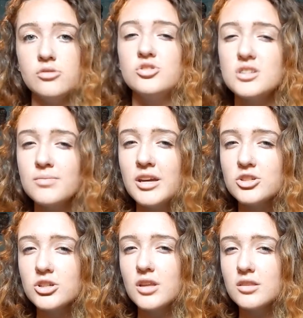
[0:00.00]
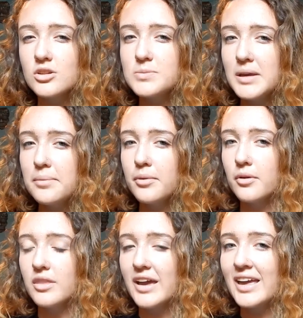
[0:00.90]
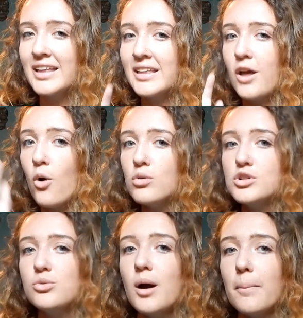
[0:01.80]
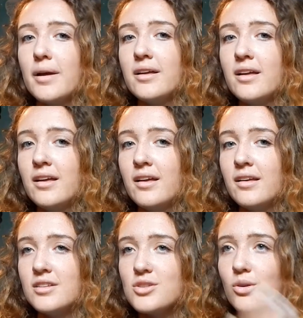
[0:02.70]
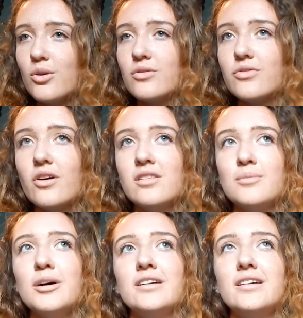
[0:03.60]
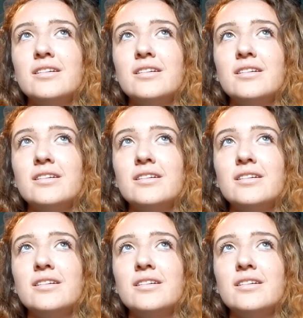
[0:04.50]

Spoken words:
Just make sure that there's people that can hold you up so you don't fall in the mud.